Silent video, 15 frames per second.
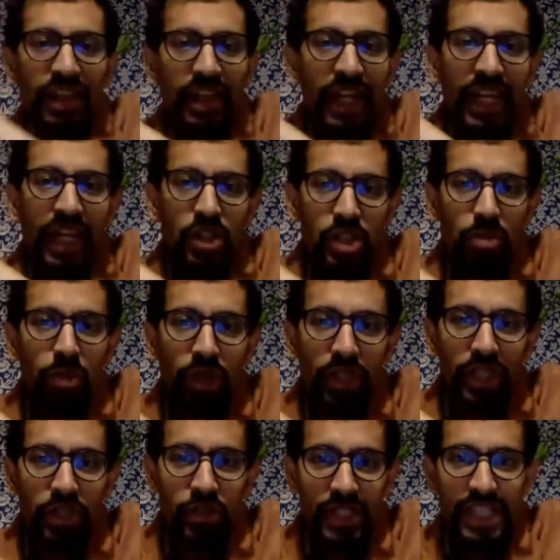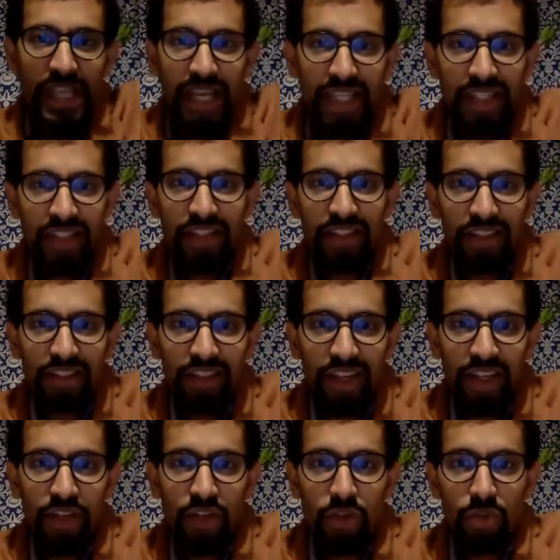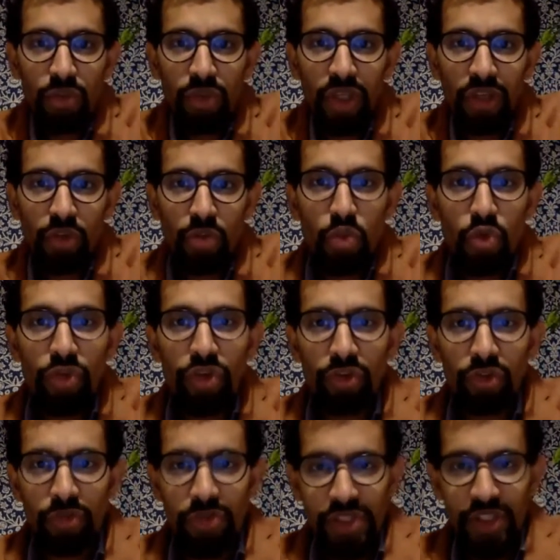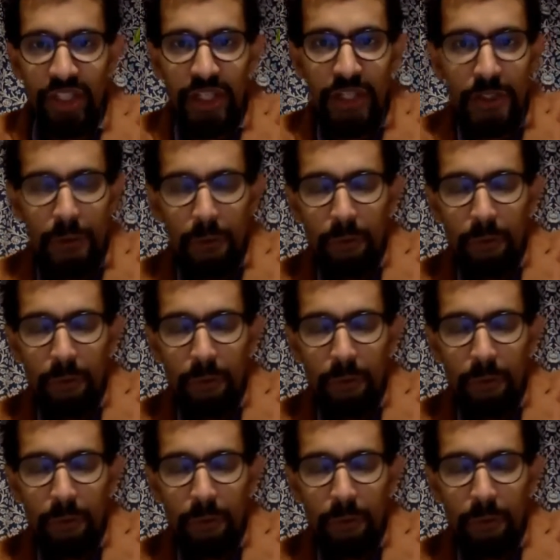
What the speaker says: allows the body to attack it and remove it from circulation.